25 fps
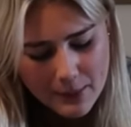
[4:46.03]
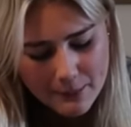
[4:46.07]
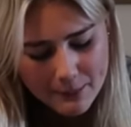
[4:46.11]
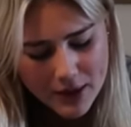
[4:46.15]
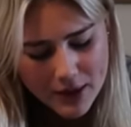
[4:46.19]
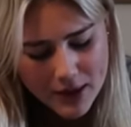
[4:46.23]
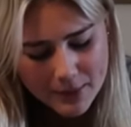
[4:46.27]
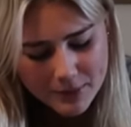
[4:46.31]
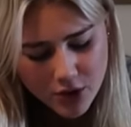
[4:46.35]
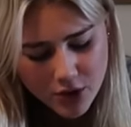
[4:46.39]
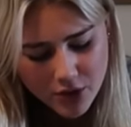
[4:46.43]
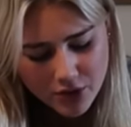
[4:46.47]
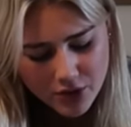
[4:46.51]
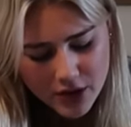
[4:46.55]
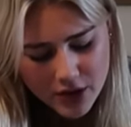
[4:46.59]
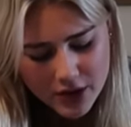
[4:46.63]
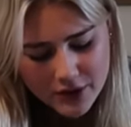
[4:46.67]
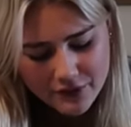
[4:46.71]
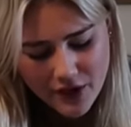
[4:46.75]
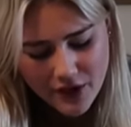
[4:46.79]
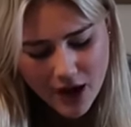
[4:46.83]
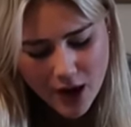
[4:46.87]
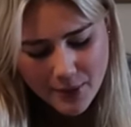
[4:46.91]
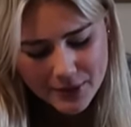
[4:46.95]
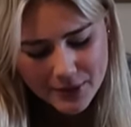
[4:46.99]
but I'm not really
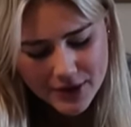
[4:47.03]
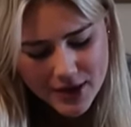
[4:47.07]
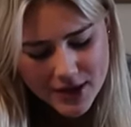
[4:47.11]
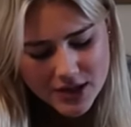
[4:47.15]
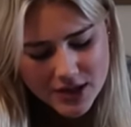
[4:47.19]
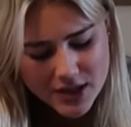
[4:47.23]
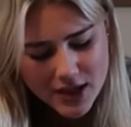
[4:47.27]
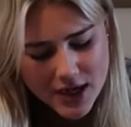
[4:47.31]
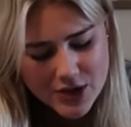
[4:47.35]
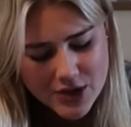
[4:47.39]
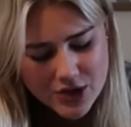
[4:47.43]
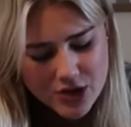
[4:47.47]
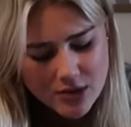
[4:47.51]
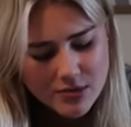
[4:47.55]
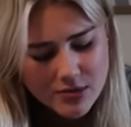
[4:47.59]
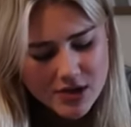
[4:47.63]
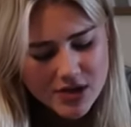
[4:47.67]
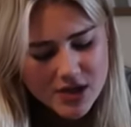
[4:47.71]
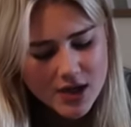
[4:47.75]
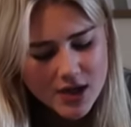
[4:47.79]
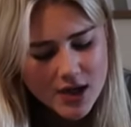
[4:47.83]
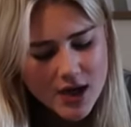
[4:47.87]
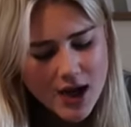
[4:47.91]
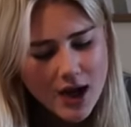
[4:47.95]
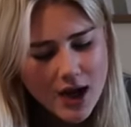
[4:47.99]
vibing that today, so I'm just gonna